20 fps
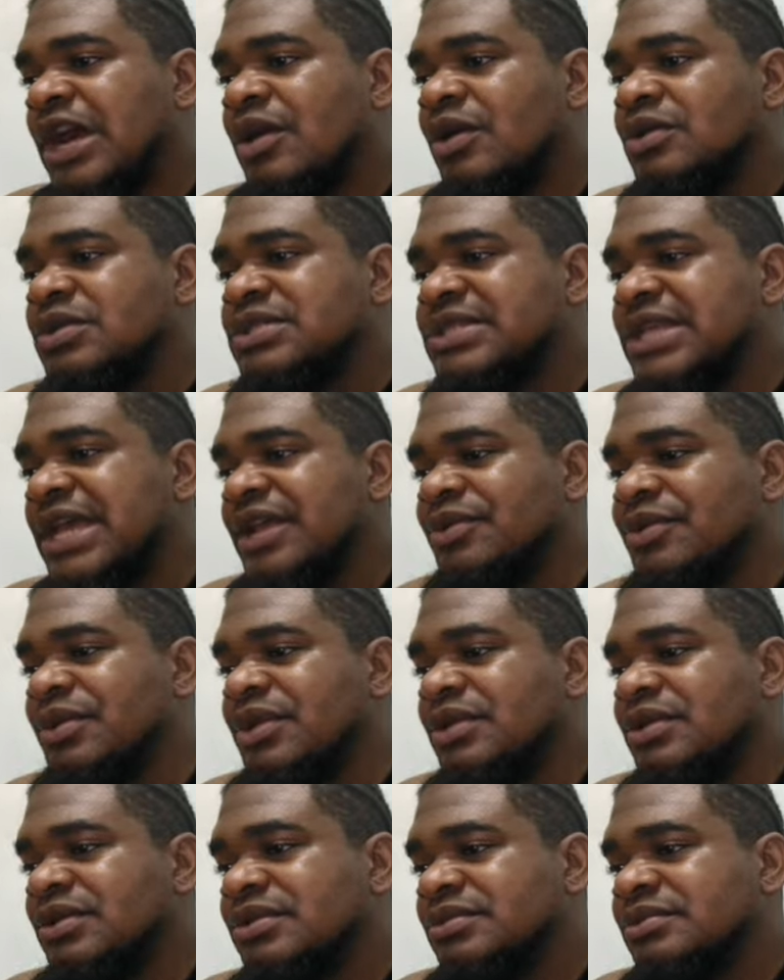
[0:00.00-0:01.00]
Outside me,
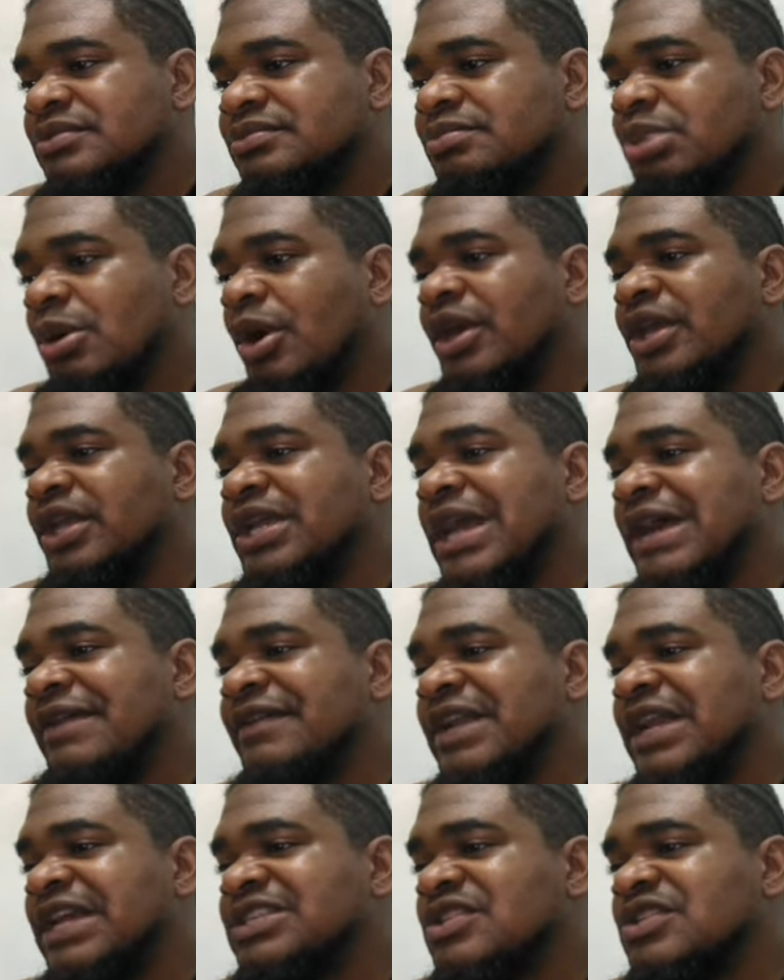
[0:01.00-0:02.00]
boy,
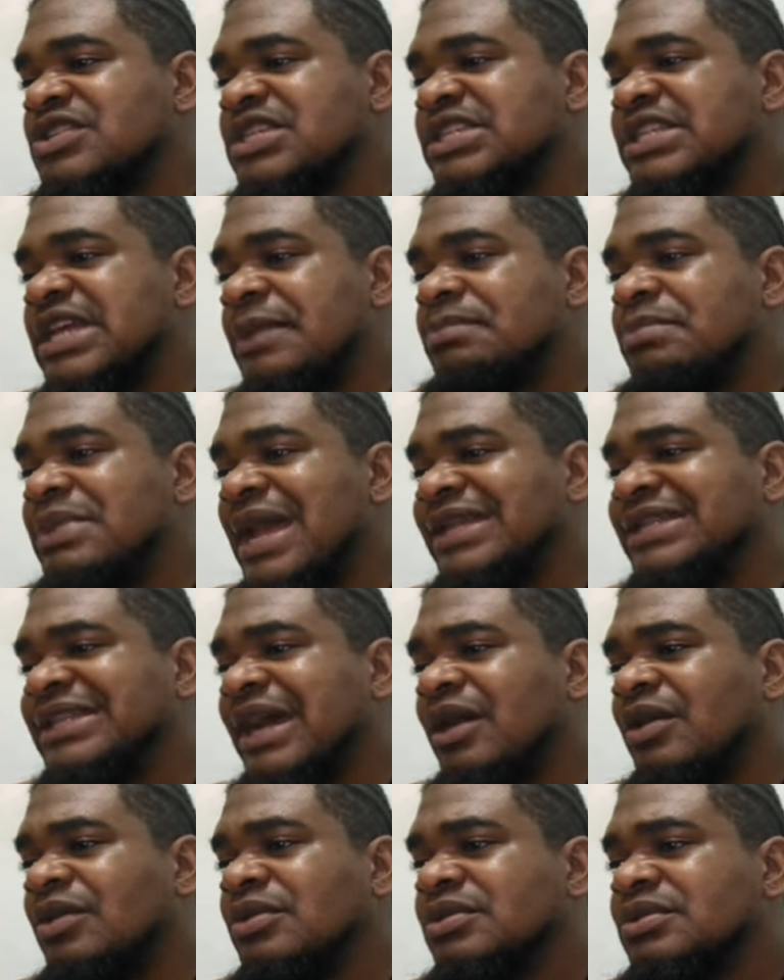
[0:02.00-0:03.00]
galvanizers hit that blood
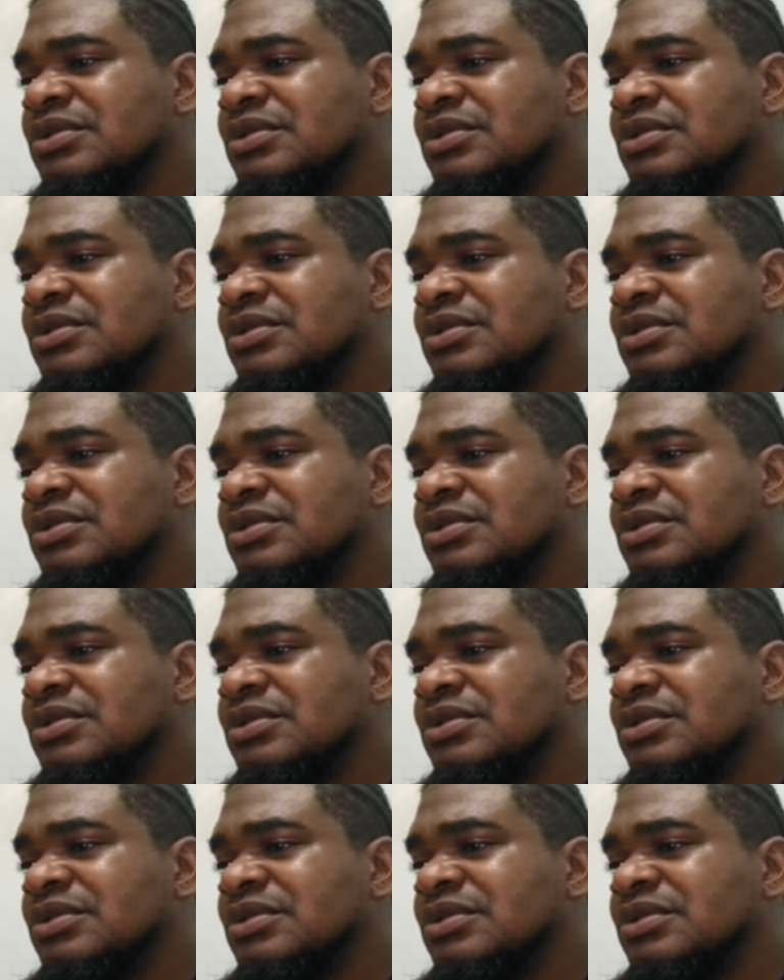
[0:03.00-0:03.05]
out.